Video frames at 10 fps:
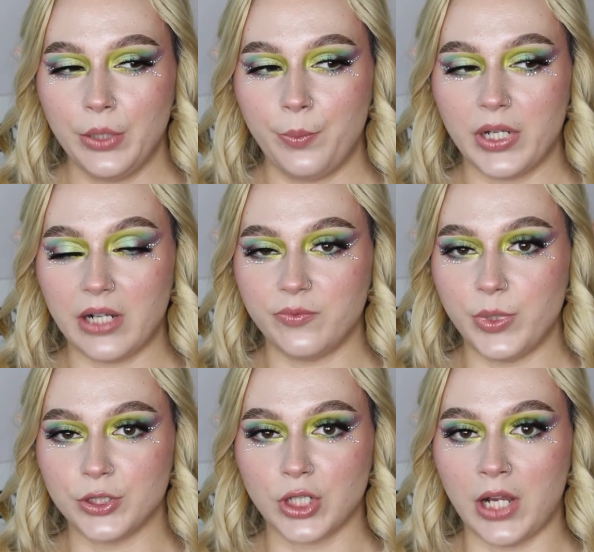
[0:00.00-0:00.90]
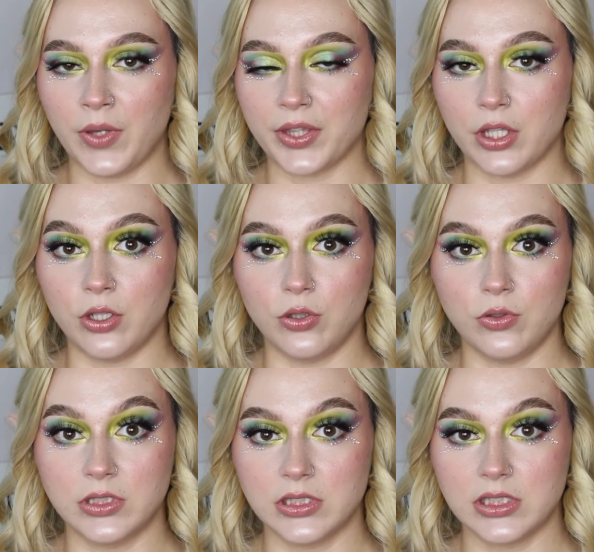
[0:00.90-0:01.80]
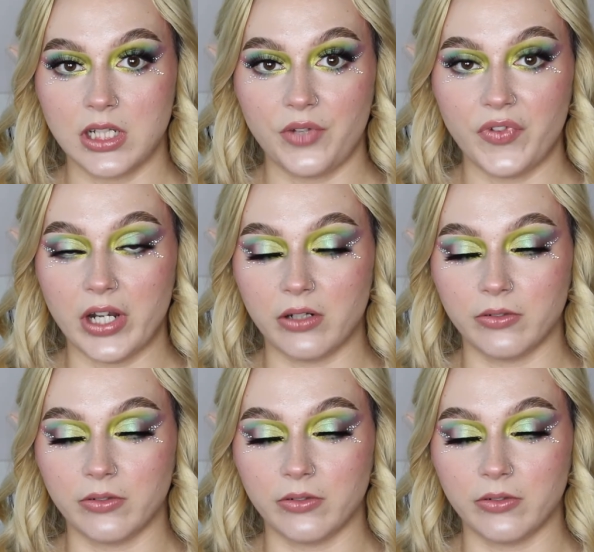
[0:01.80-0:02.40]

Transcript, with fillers: But I've been trying like the nudes and stuff, and I